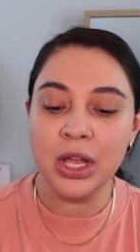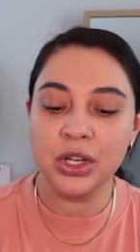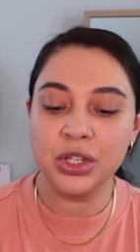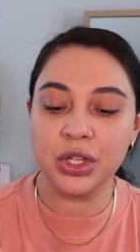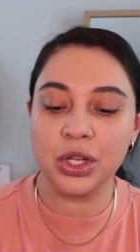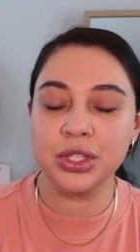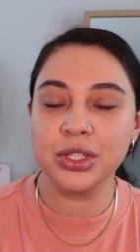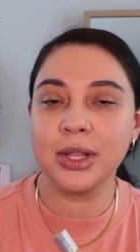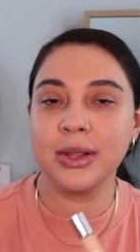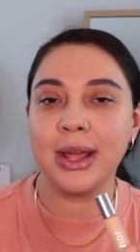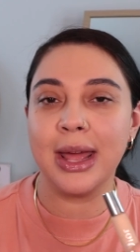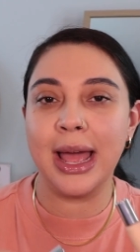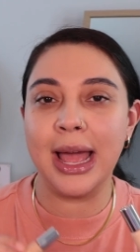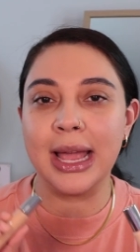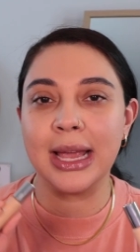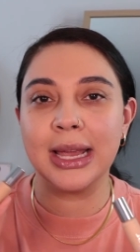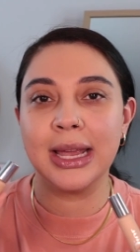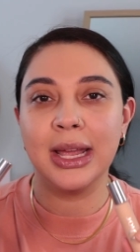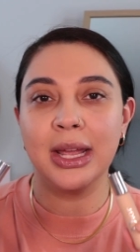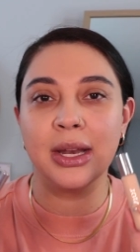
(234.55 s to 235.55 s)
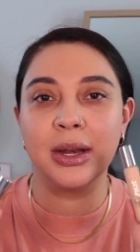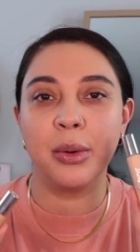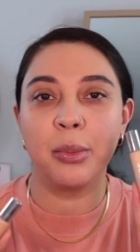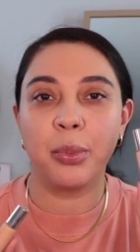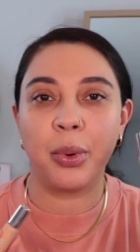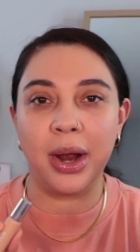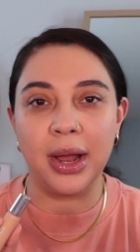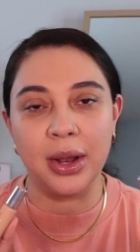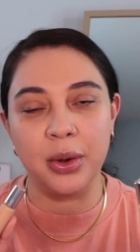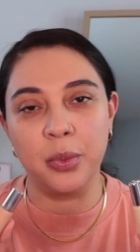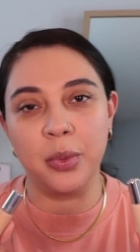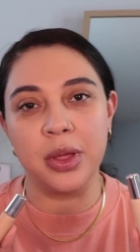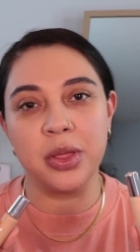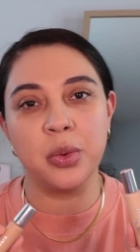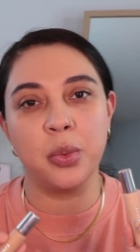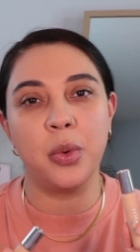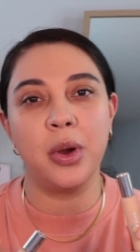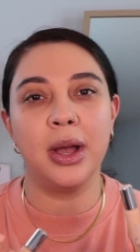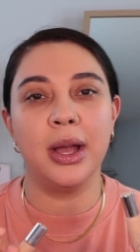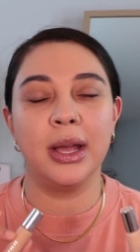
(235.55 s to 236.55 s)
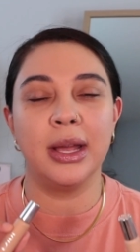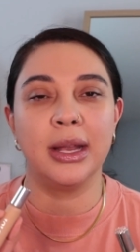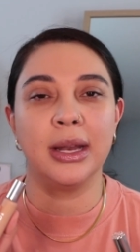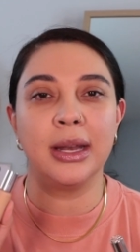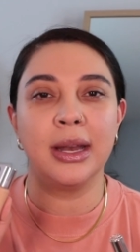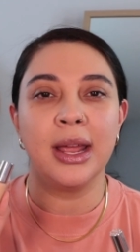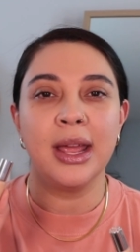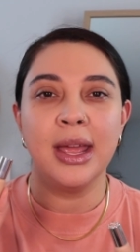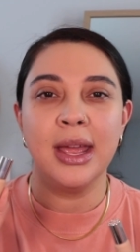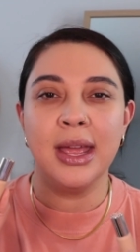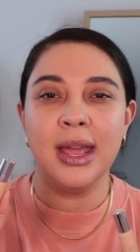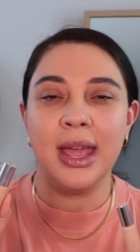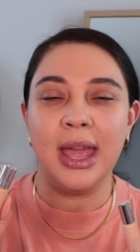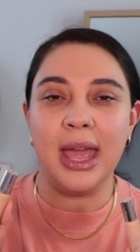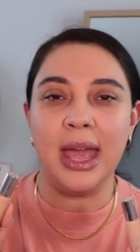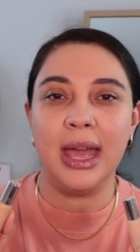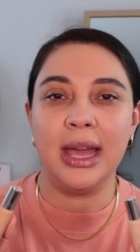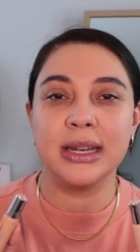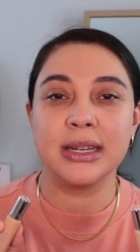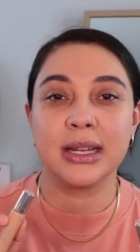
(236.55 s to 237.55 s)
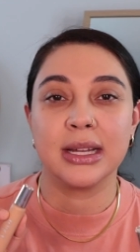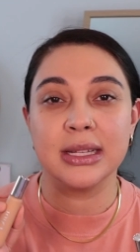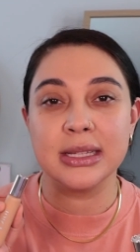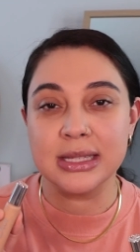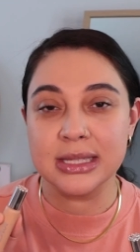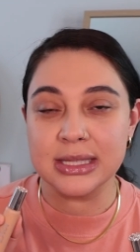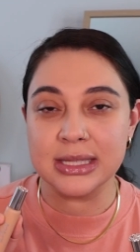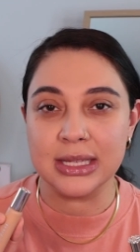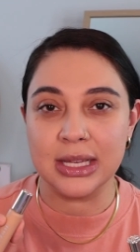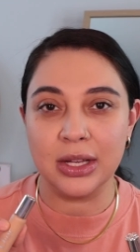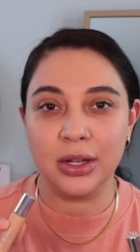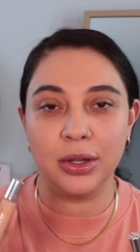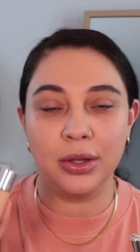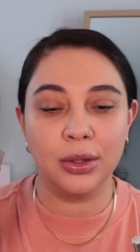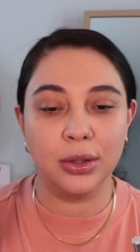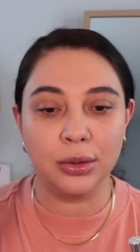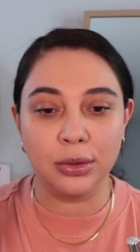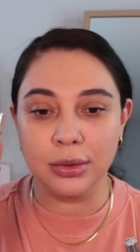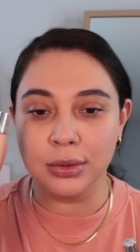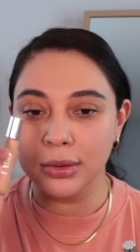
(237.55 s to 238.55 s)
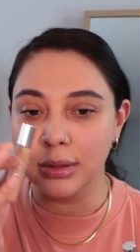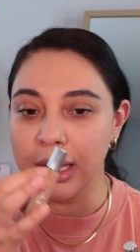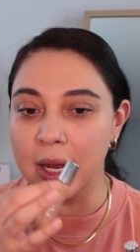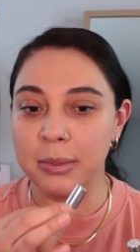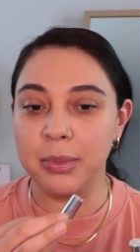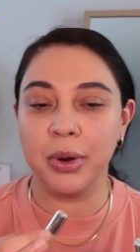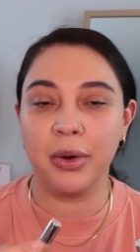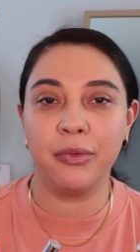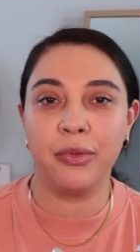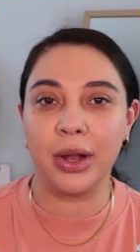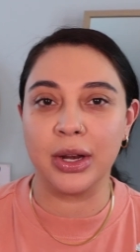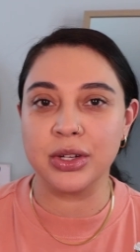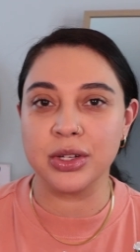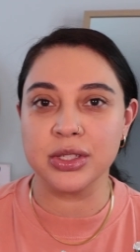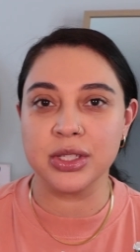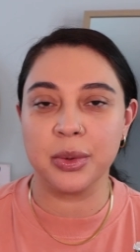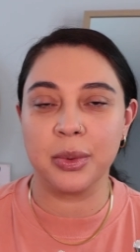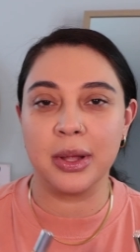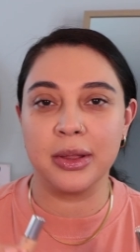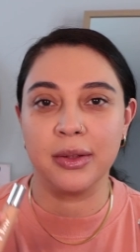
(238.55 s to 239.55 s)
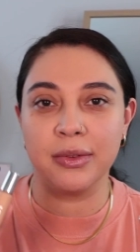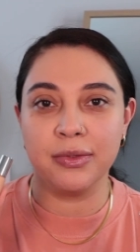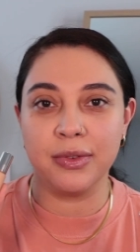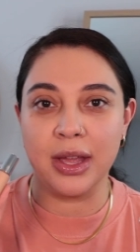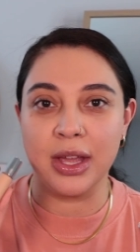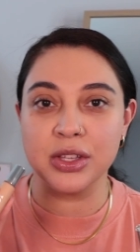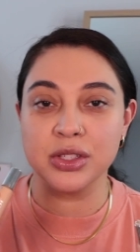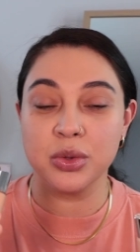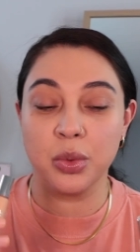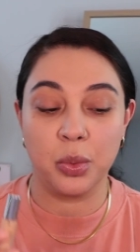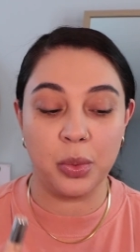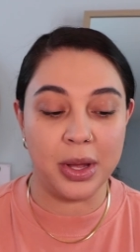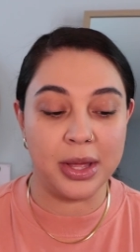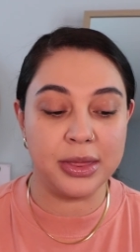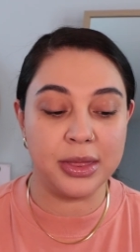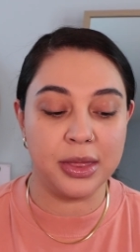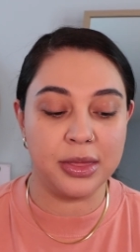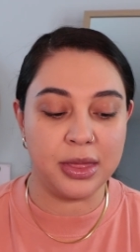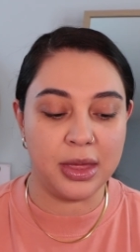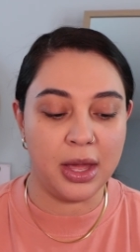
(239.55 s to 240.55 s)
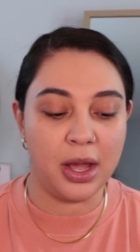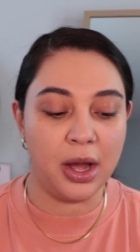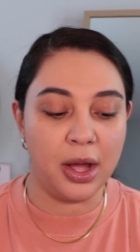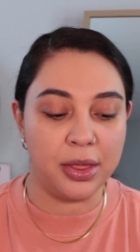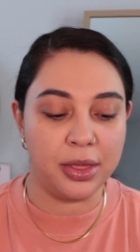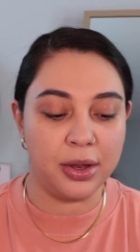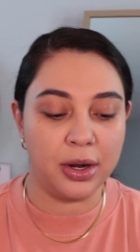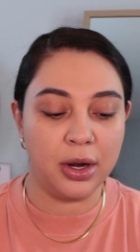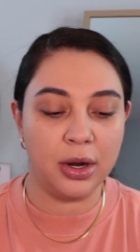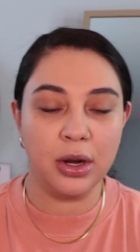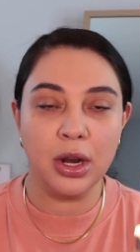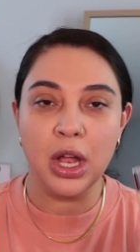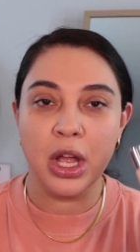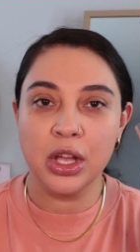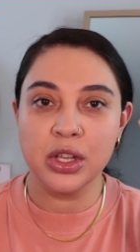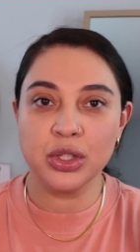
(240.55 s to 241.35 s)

just so that I can brighten with one and conceal imperfections around the face with the other.